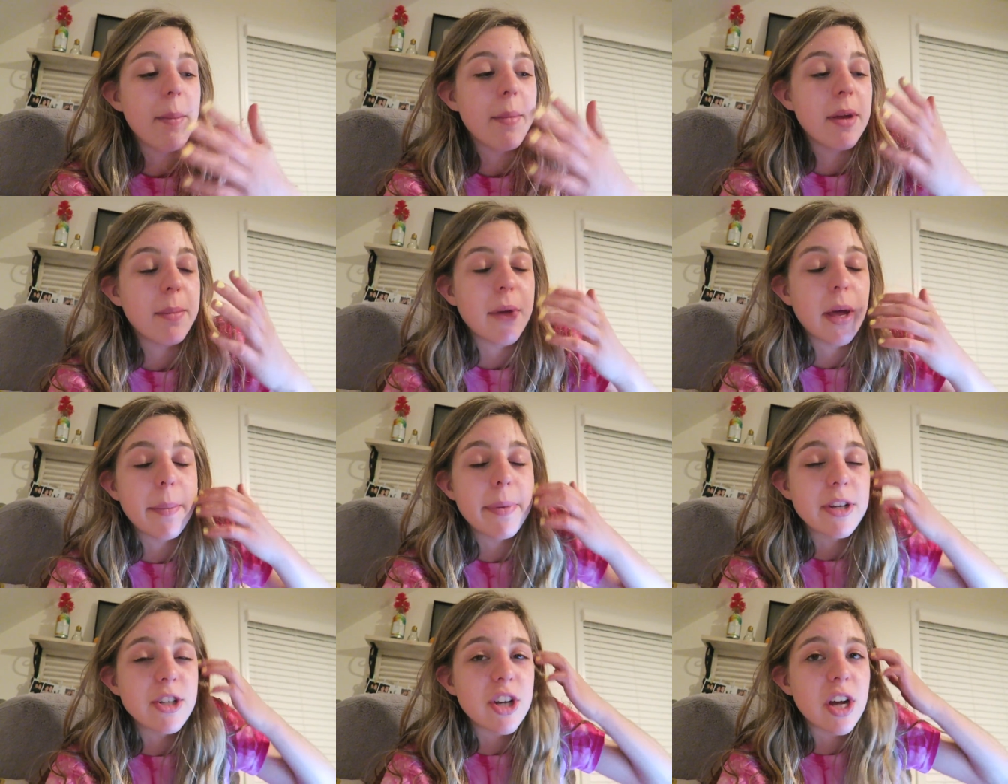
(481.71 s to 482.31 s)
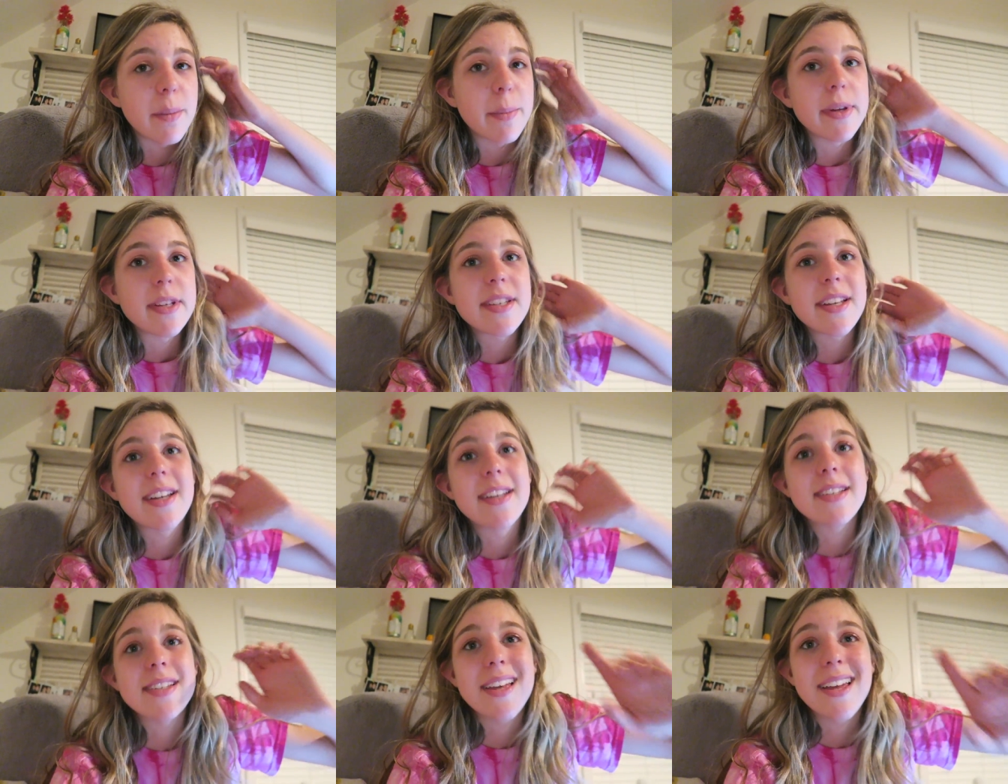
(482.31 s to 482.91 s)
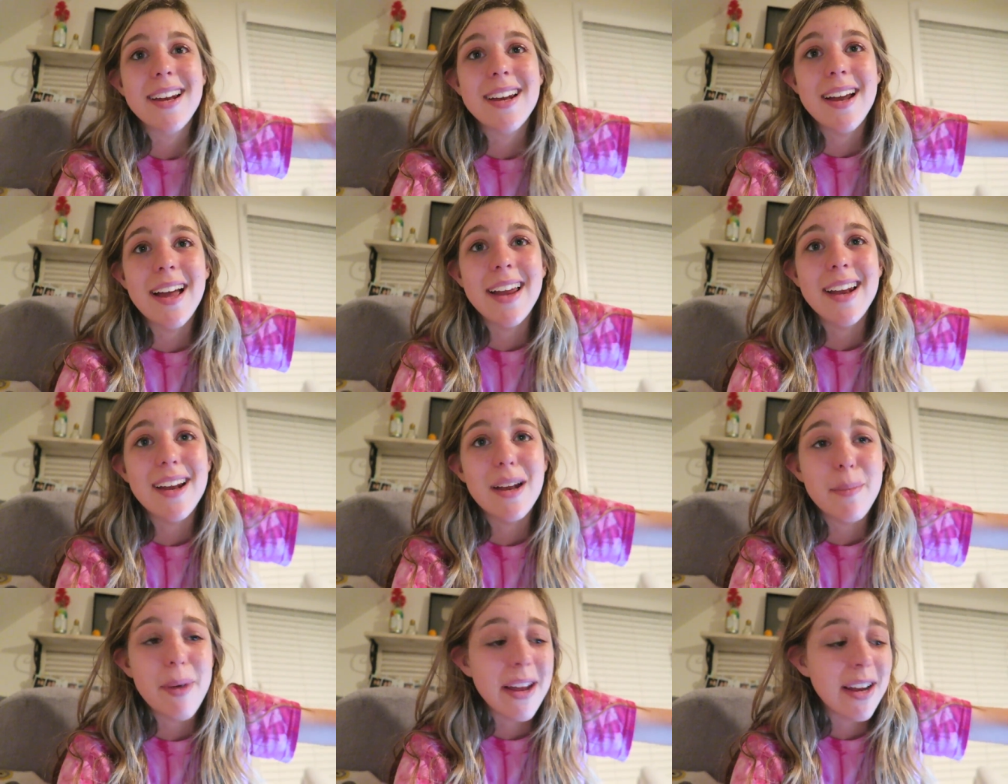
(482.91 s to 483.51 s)
I'm in my pajamas and it's late at night
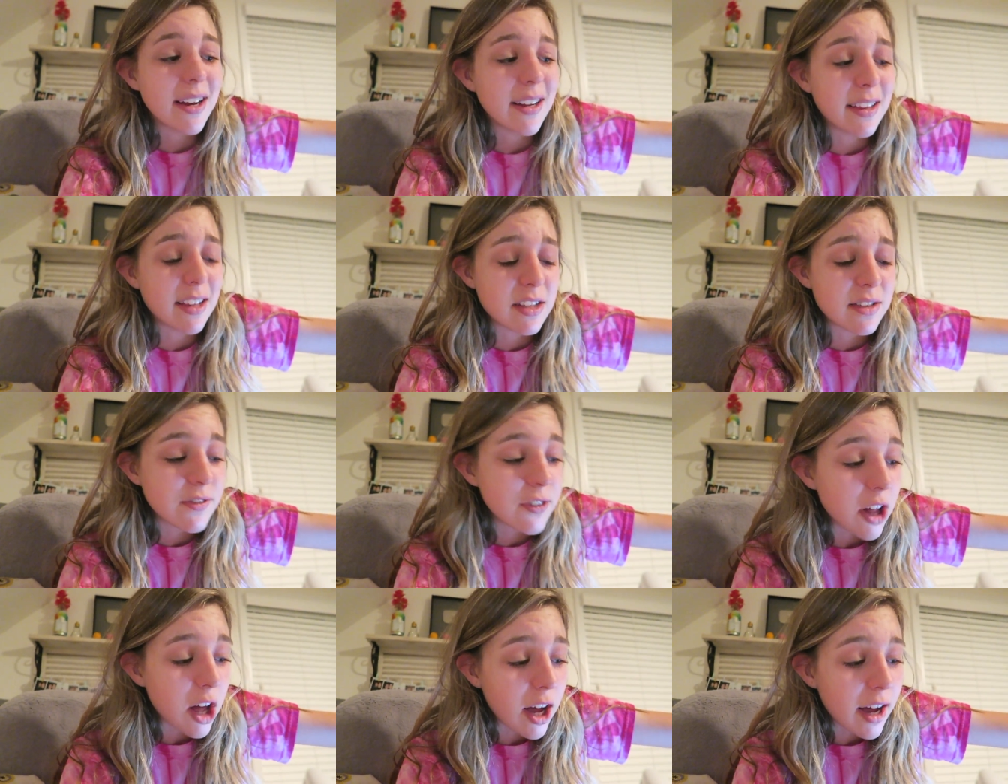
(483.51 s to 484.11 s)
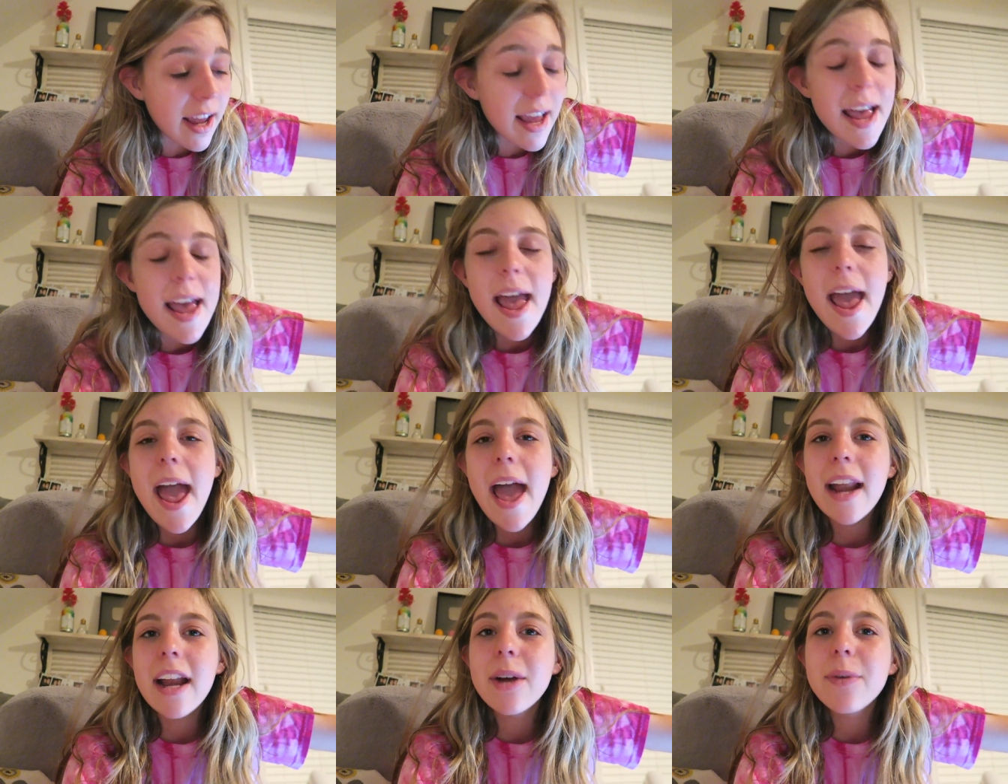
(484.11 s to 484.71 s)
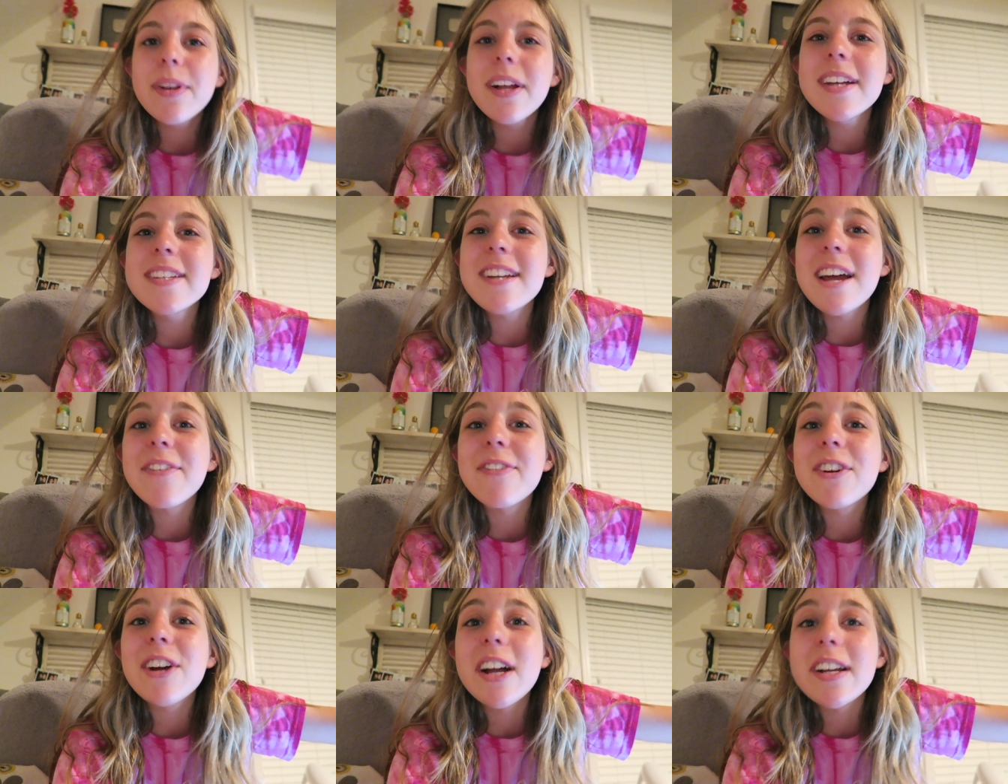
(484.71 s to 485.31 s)
and I'm editing this vlog and I realized
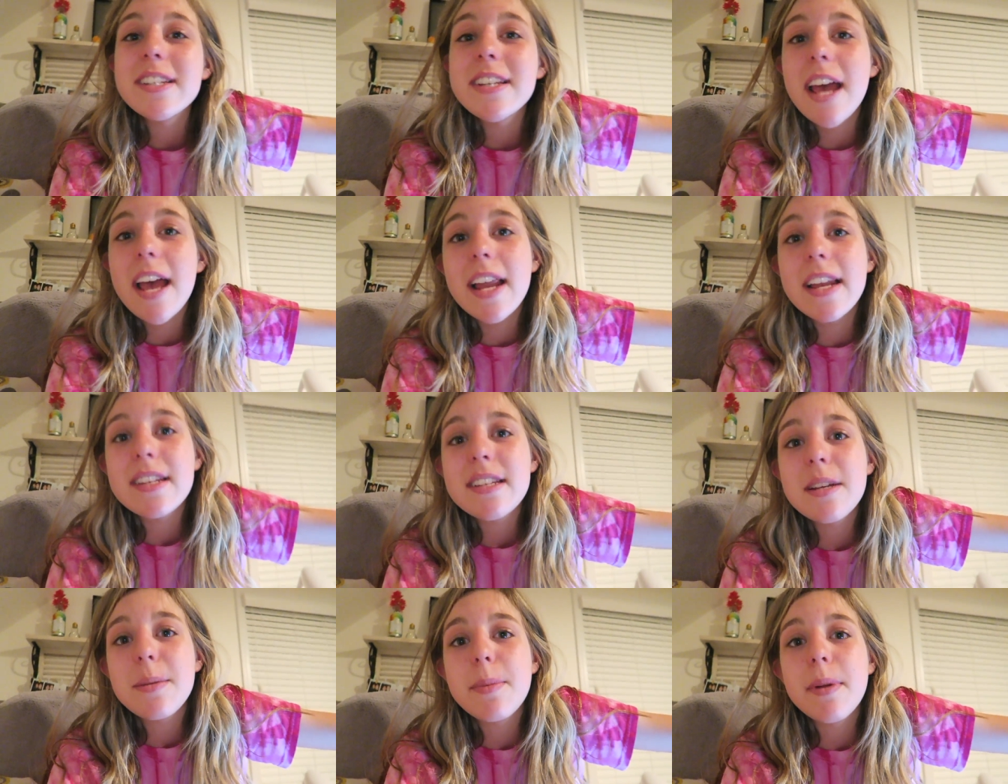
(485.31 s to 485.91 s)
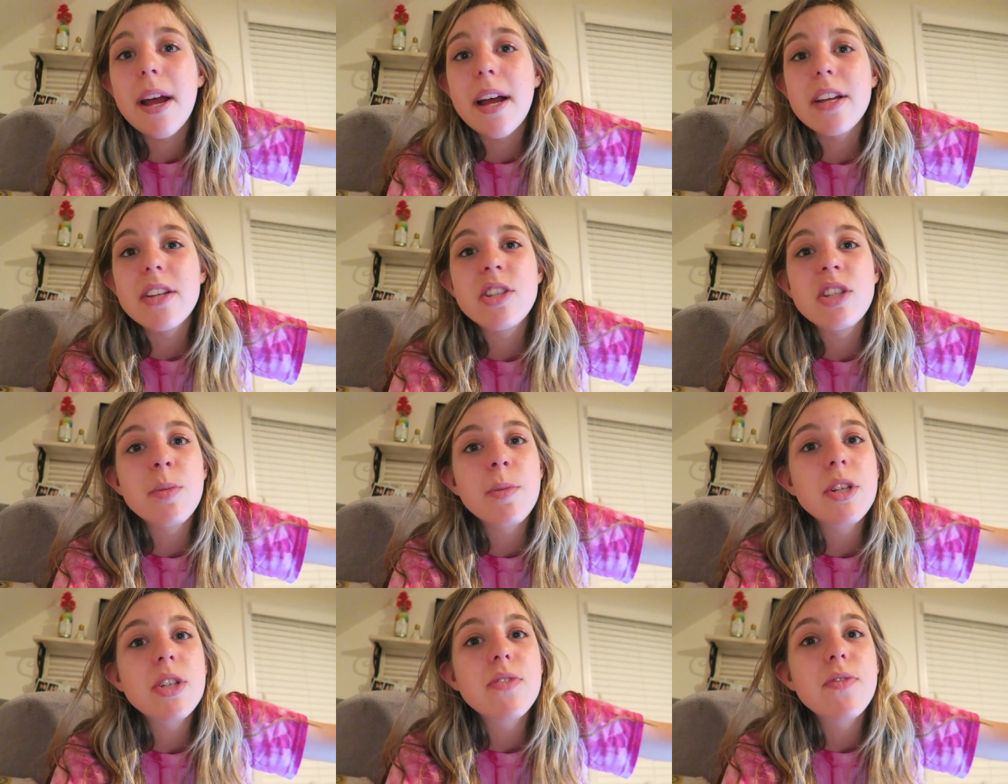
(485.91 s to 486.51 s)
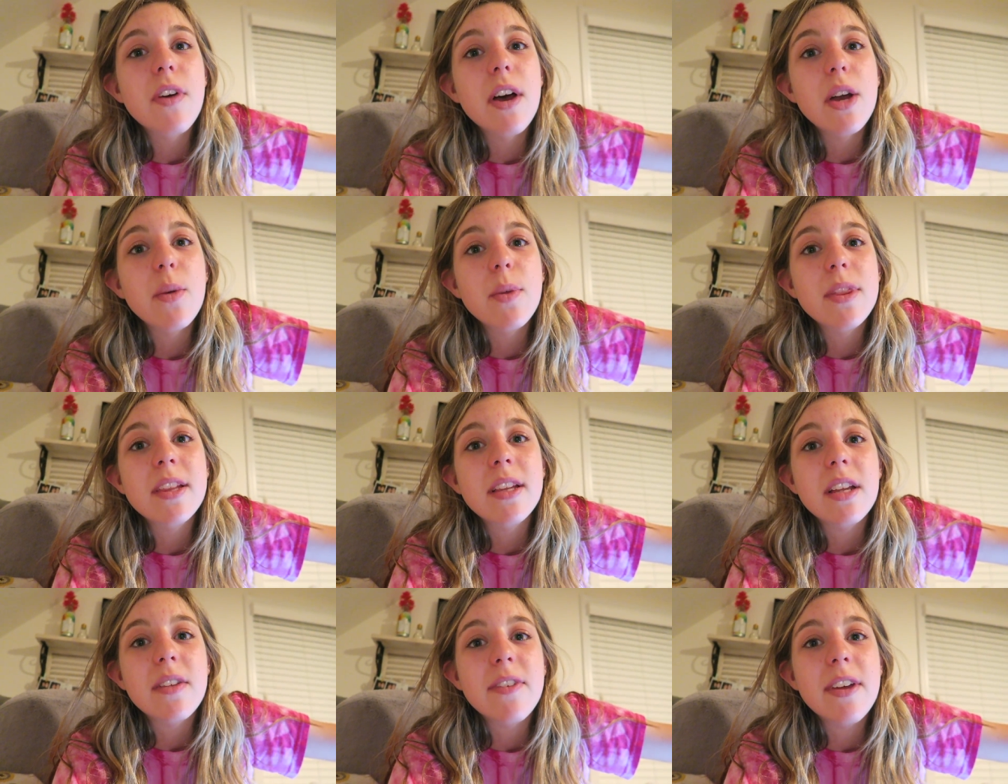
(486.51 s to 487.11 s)
I forgot to end it but I had so much fun
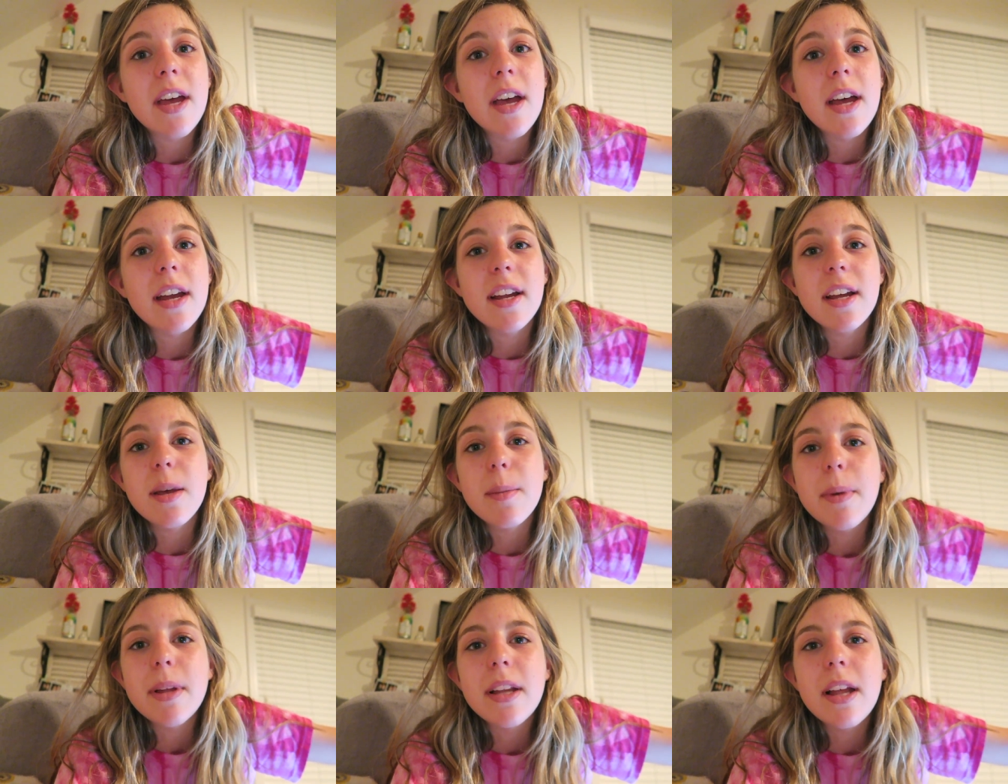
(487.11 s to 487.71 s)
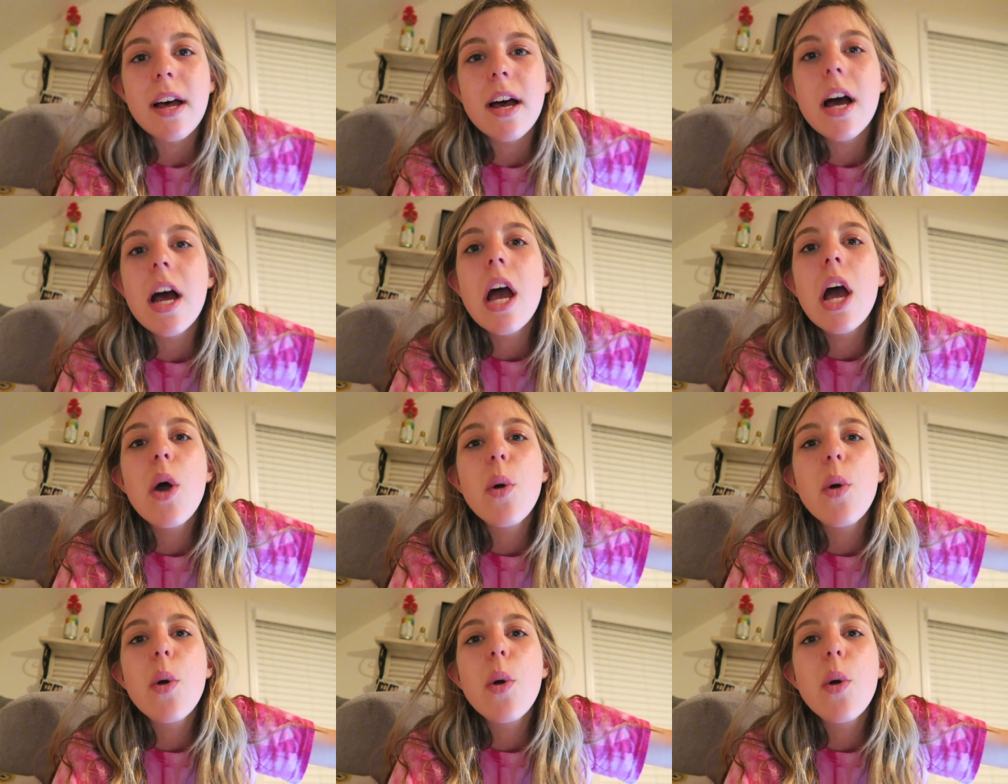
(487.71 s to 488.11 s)
with Olivia and Camilla.